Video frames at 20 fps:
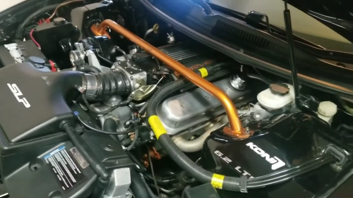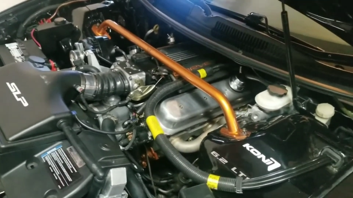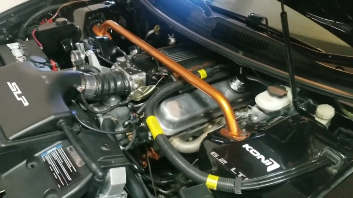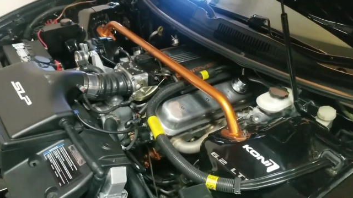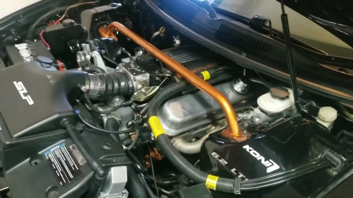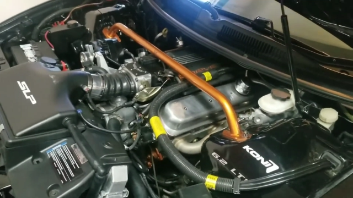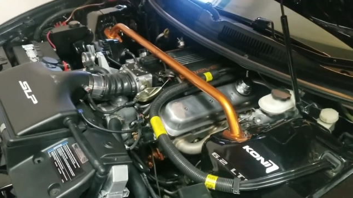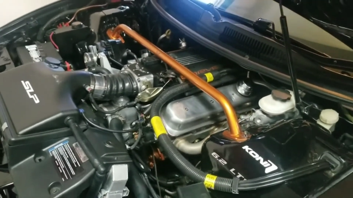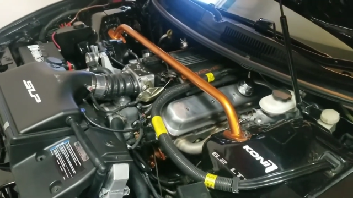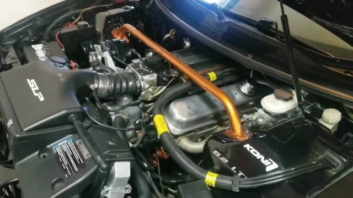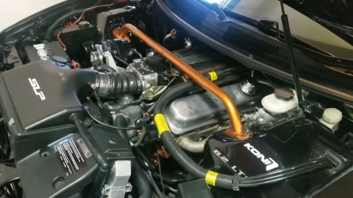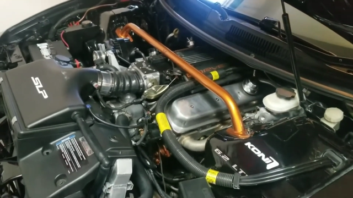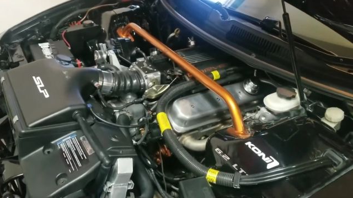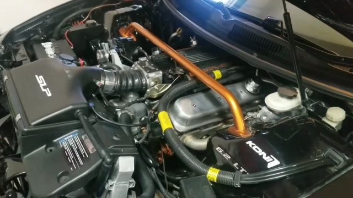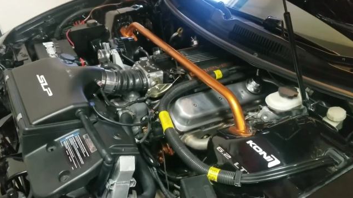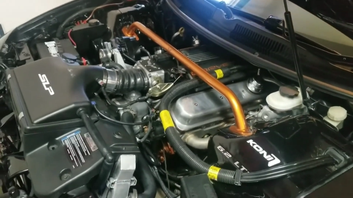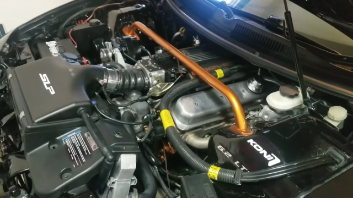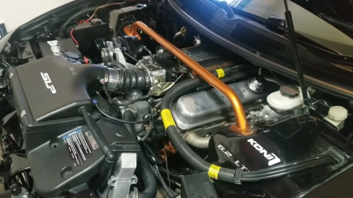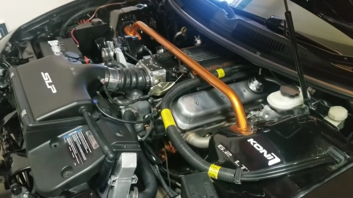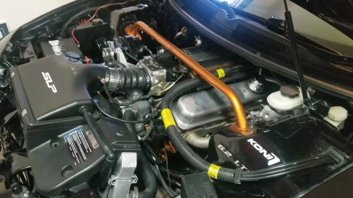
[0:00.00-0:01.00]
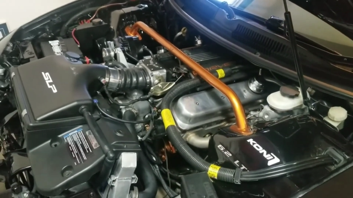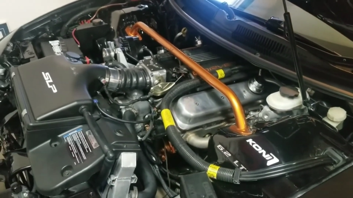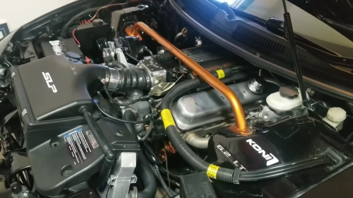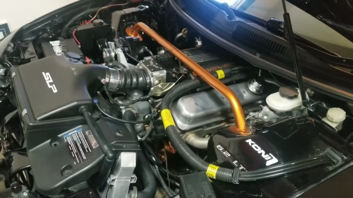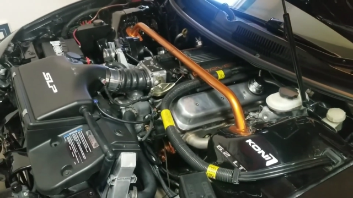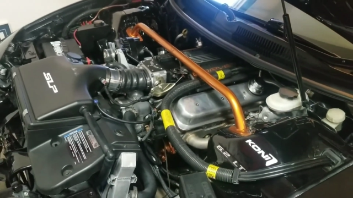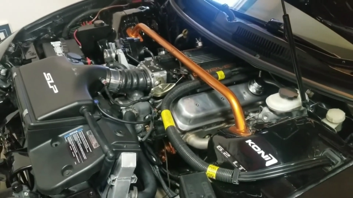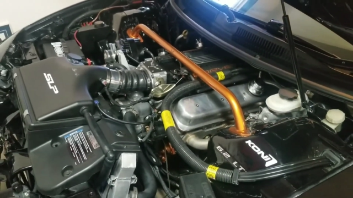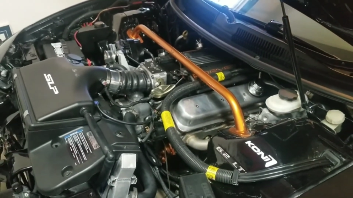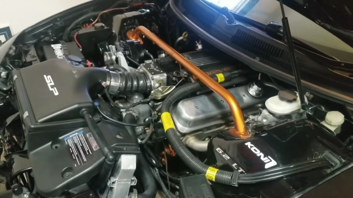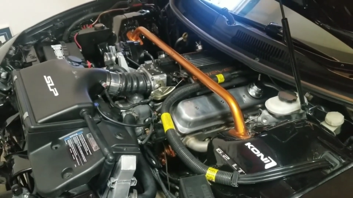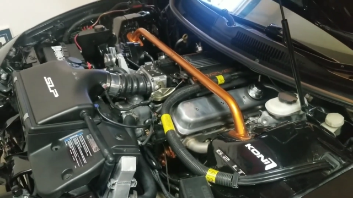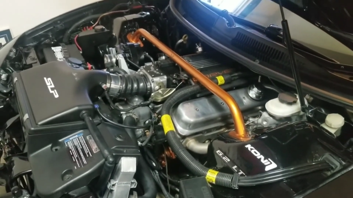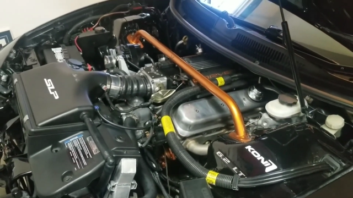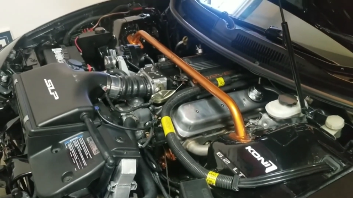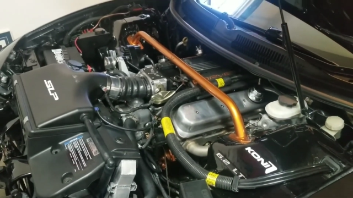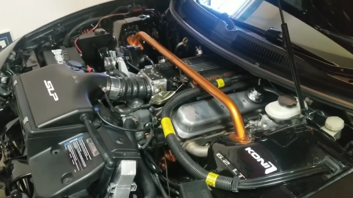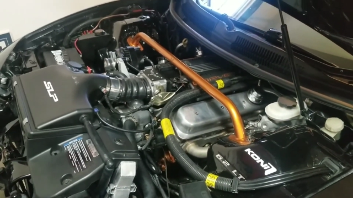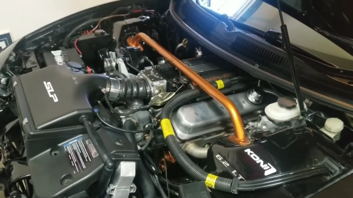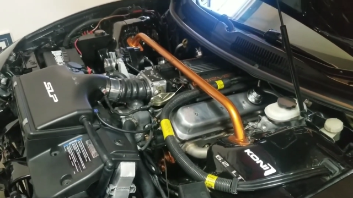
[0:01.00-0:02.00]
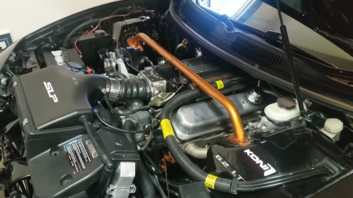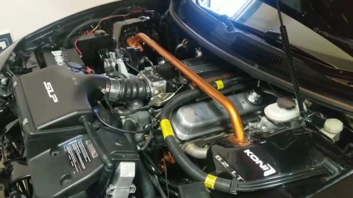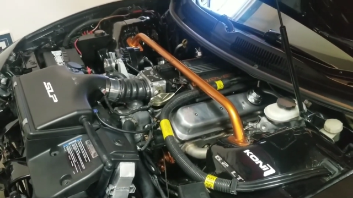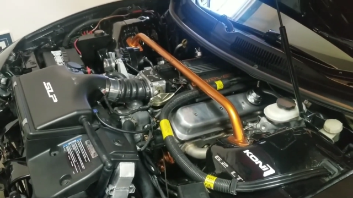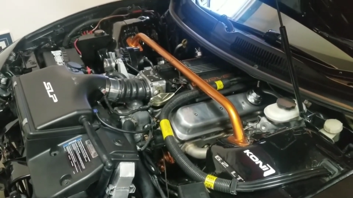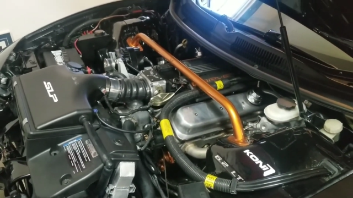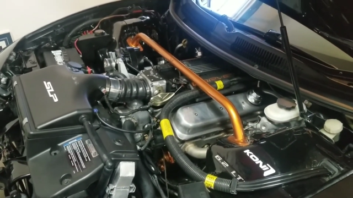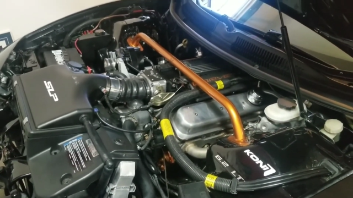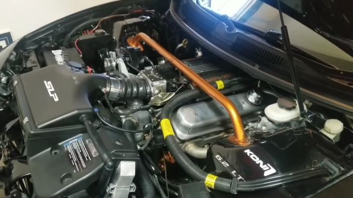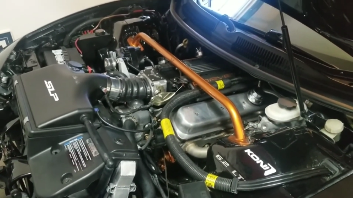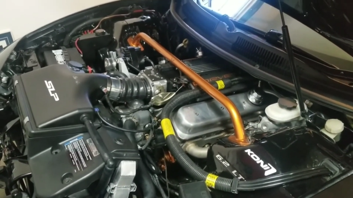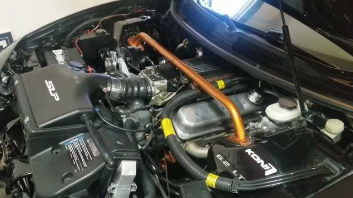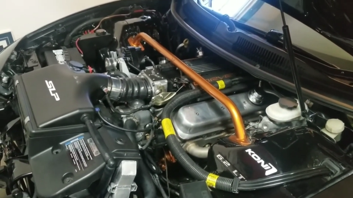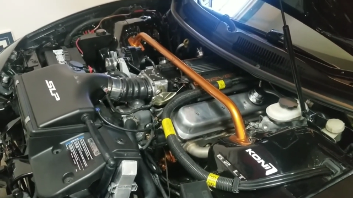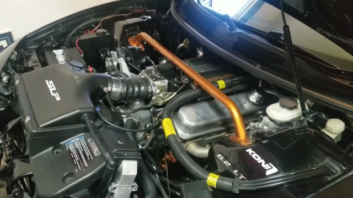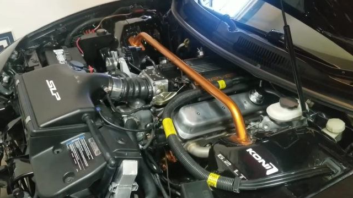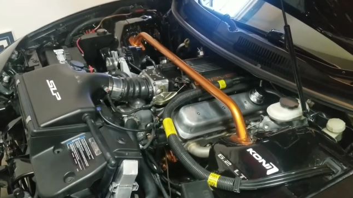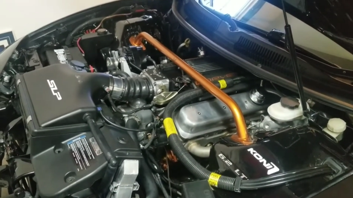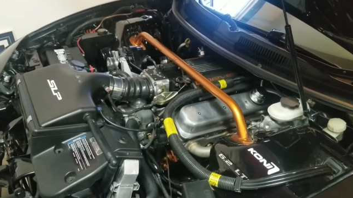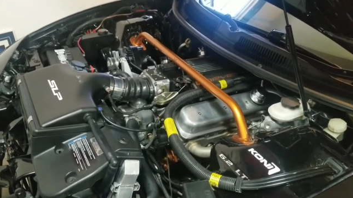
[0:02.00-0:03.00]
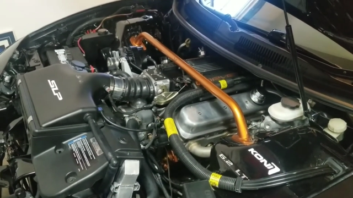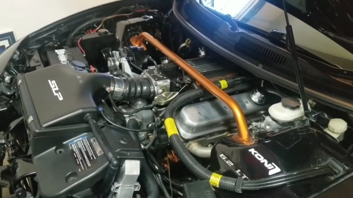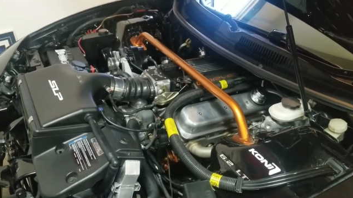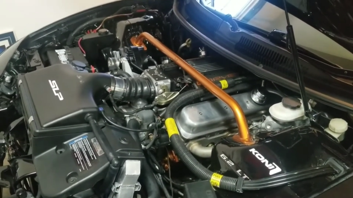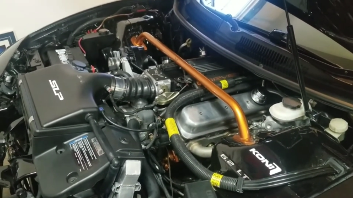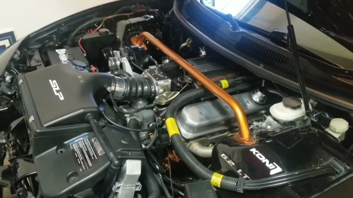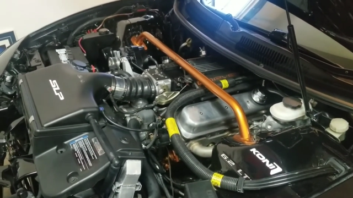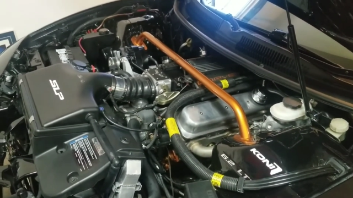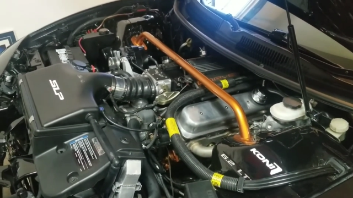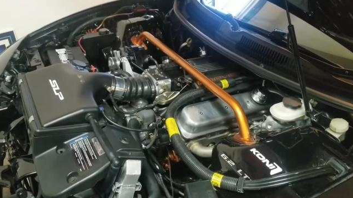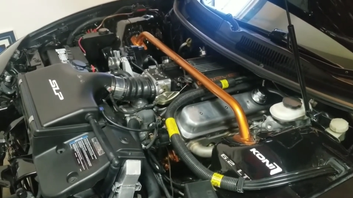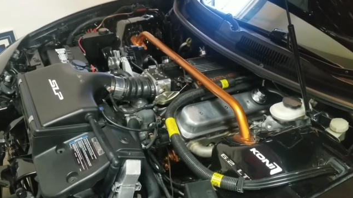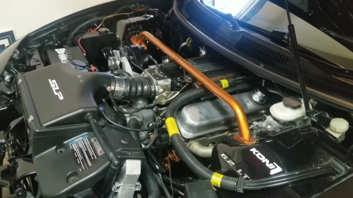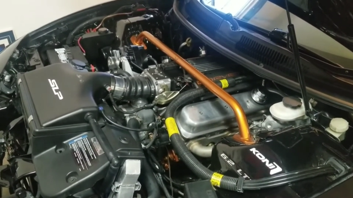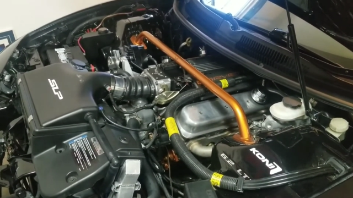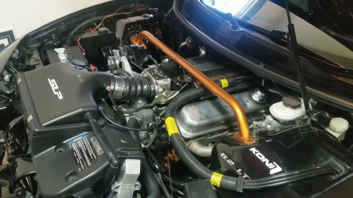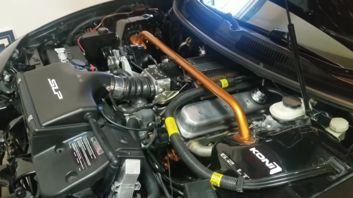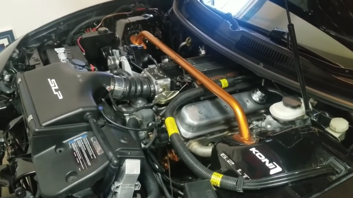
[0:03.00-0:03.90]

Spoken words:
Nobody's mouth can be seen.